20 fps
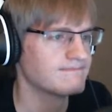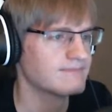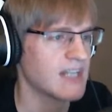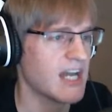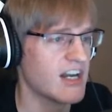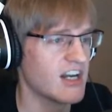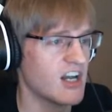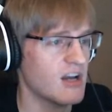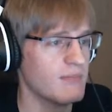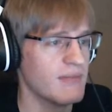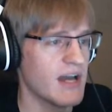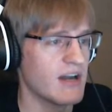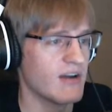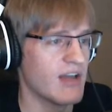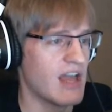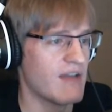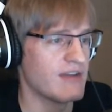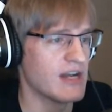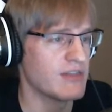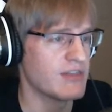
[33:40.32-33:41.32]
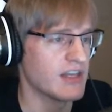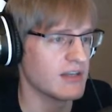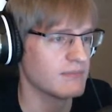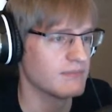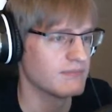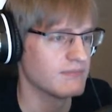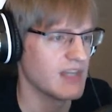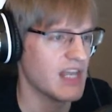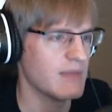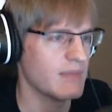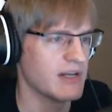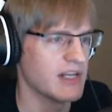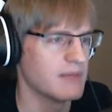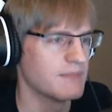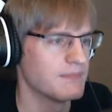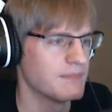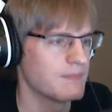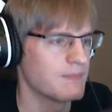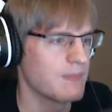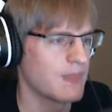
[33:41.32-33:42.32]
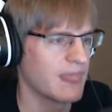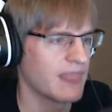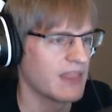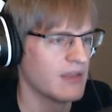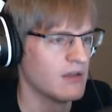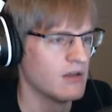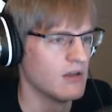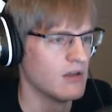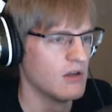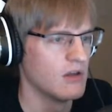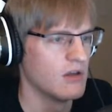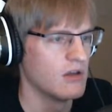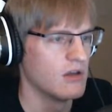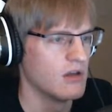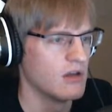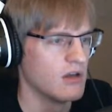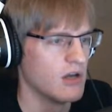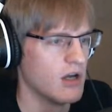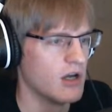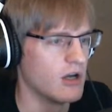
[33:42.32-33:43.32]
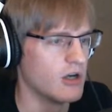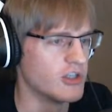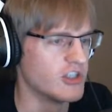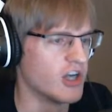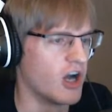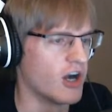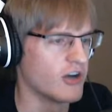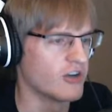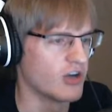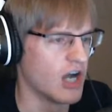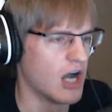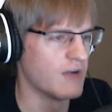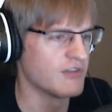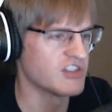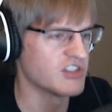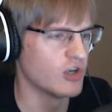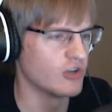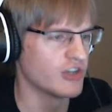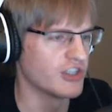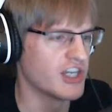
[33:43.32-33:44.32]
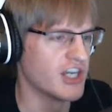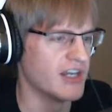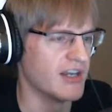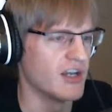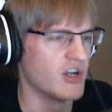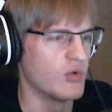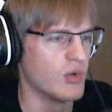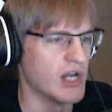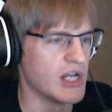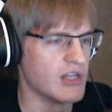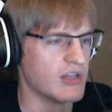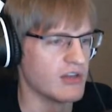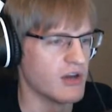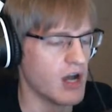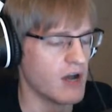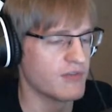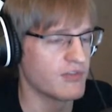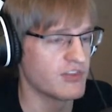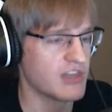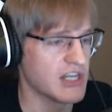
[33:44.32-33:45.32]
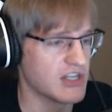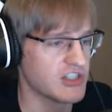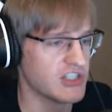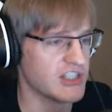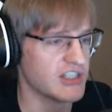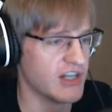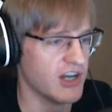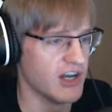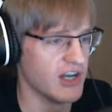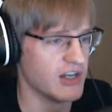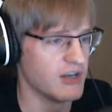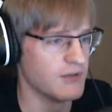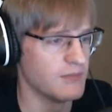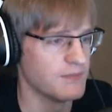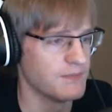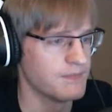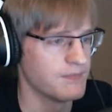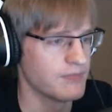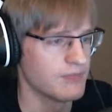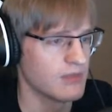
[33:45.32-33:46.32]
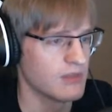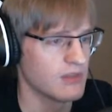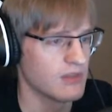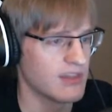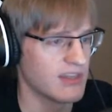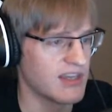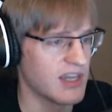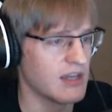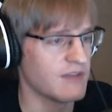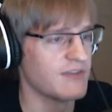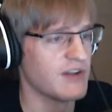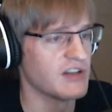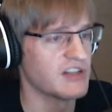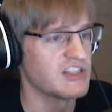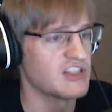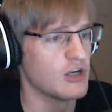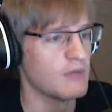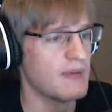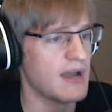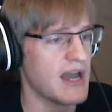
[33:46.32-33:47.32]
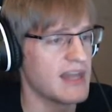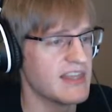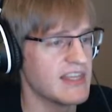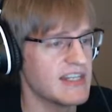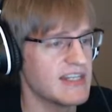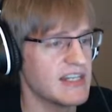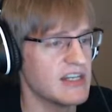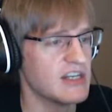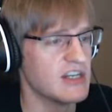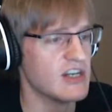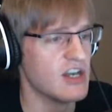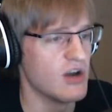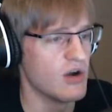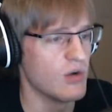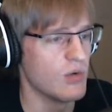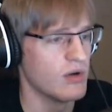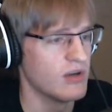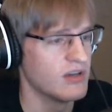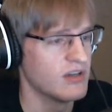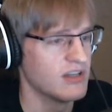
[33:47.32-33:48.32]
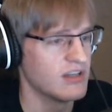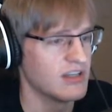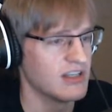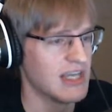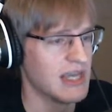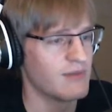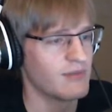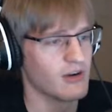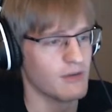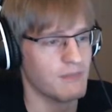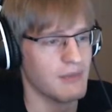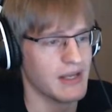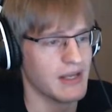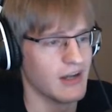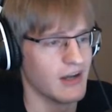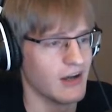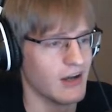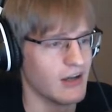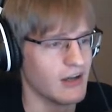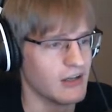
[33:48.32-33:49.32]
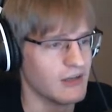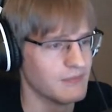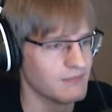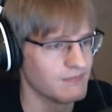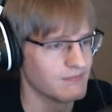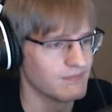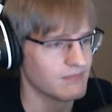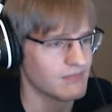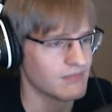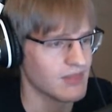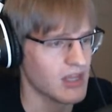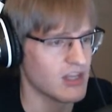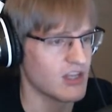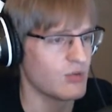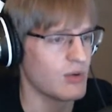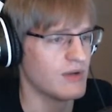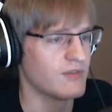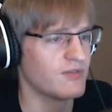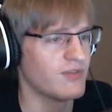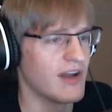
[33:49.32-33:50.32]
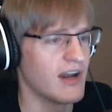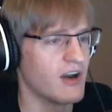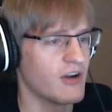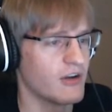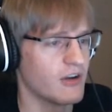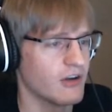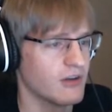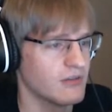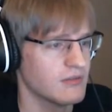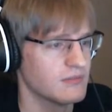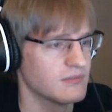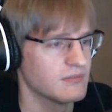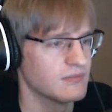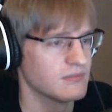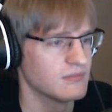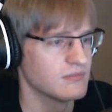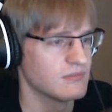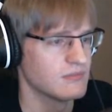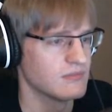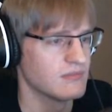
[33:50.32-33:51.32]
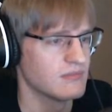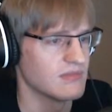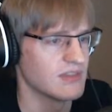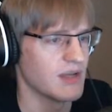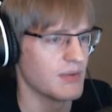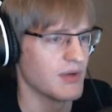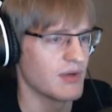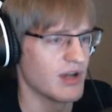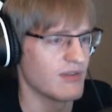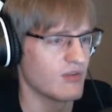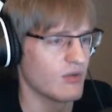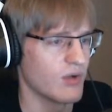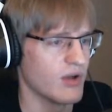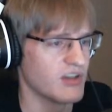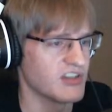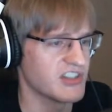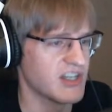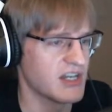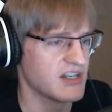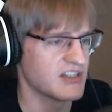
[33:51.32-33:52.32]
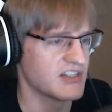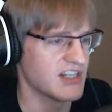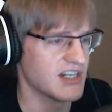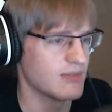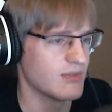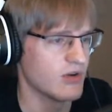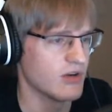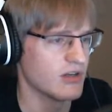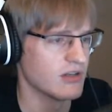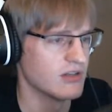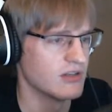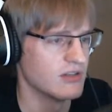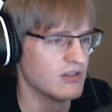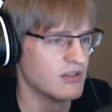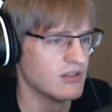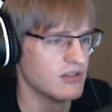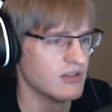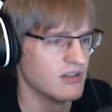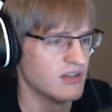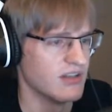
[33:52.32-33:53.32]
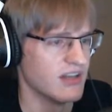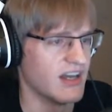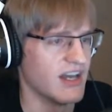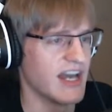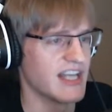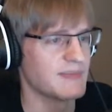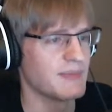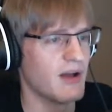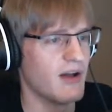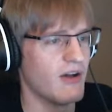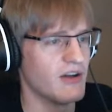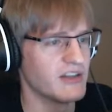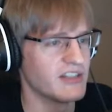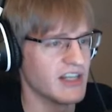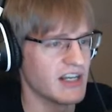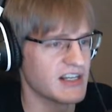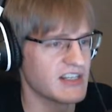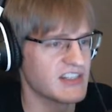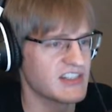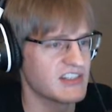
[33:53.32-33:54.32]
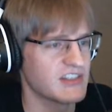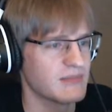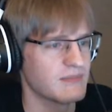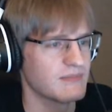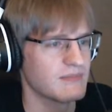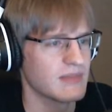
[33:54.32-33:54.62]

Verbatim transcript: I don't know, I don't have anything. Hey, buddy. I heard Dr. Alphys told the king and queen the awful thing she'd done. The king felt so bad that he didn't know. He gave her a big hug. Then the queen fired her. Now we don't have a royal scientist anymore. That's politics.